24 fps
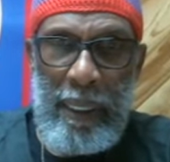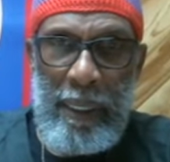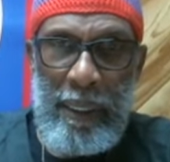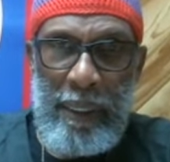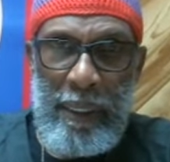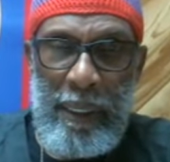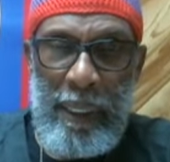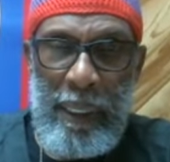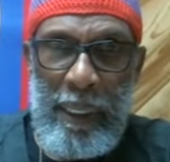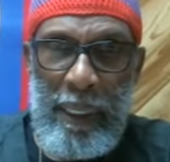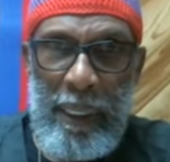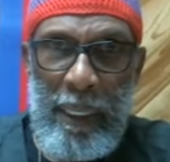
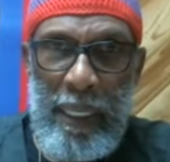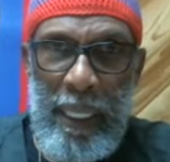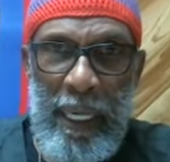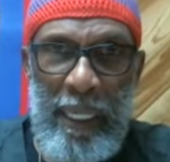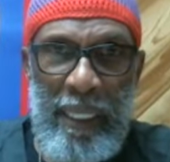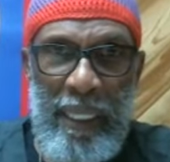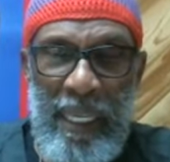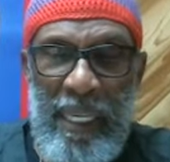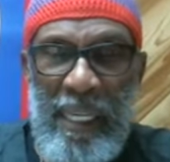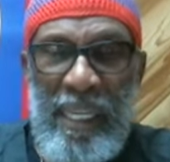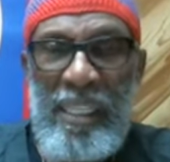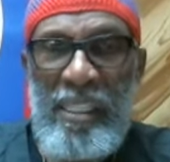See,
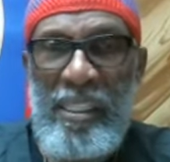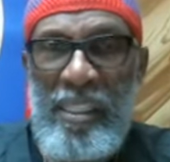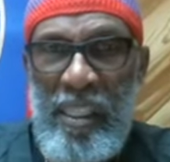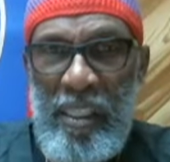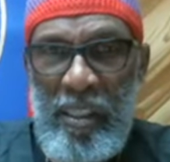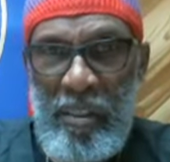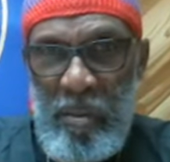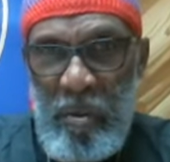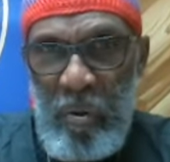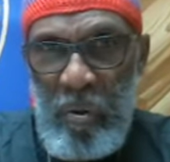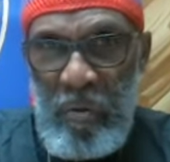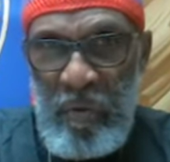and then in
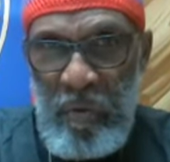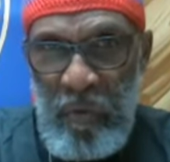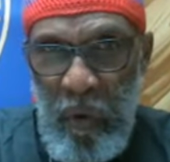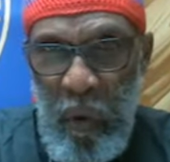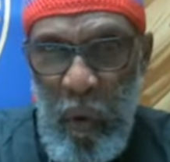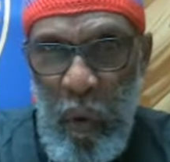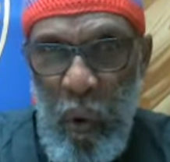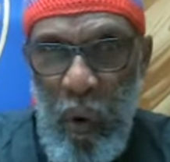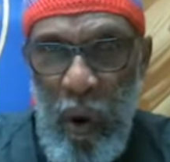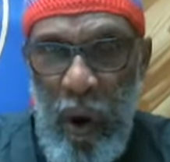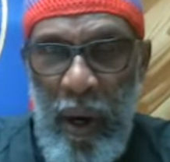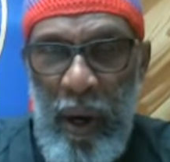
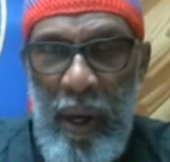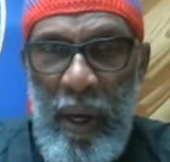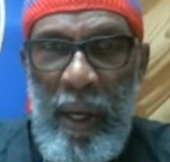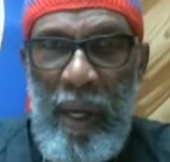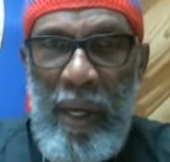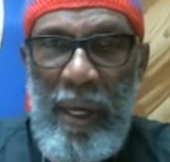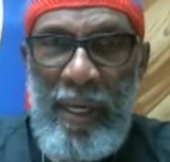604,